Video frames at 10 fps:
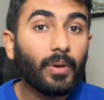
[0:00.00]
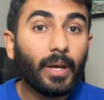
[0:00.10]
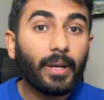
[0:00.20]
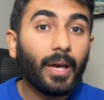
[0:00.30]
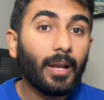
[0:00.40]

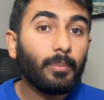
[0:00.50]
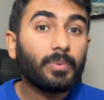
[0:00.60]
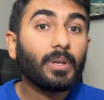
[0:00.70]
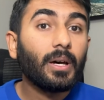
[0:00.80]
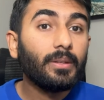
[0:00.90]
and helps
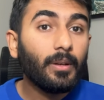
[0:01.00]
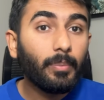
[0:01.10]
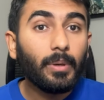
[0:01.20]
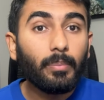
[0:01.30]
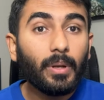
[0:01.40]
other
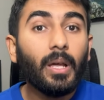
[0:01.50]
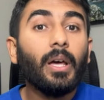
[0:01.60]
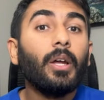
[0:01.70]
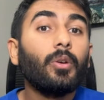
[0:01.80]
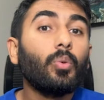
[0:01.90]
people
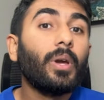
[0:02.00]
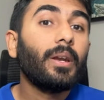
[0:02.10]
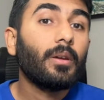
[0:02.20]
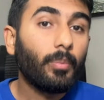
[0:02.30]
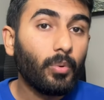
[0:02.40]
to
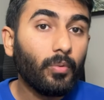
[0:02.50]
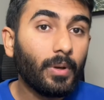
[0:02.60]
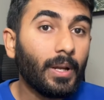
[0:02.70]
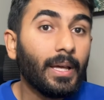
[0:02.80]
get approval.